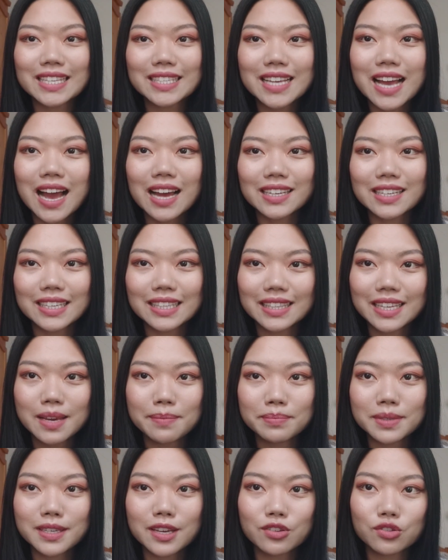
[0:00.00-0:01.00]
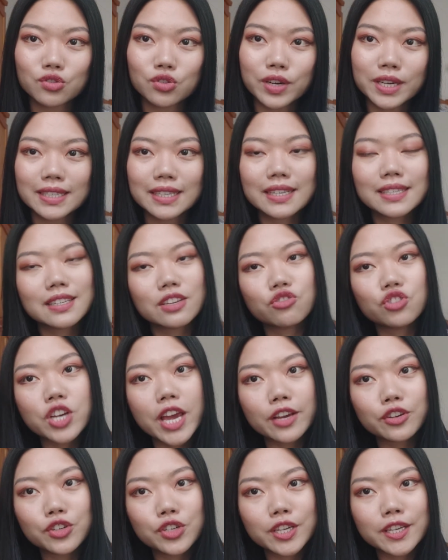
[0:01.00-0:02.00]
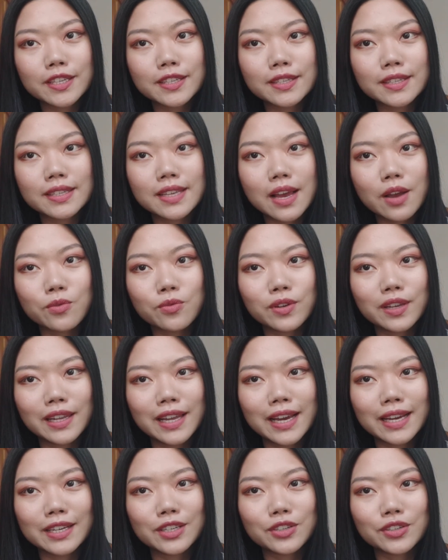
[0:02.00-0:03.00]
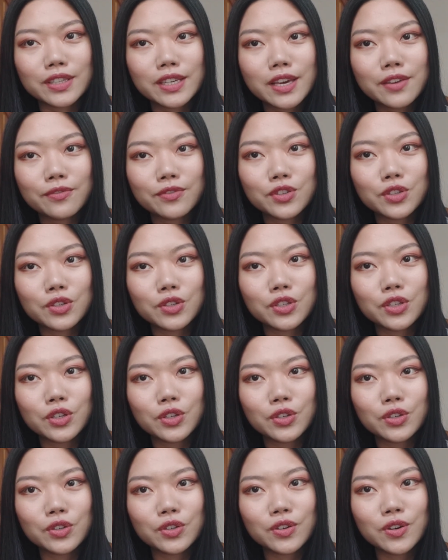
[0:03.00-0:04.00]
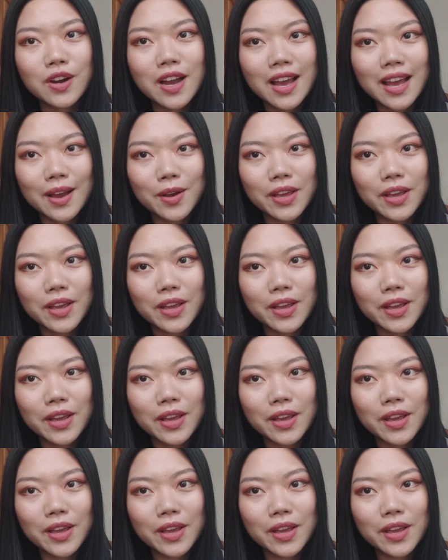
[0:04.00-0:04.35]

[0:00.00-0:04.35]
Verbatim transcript: that's are the tips and tricks and suggestions I would like to give to you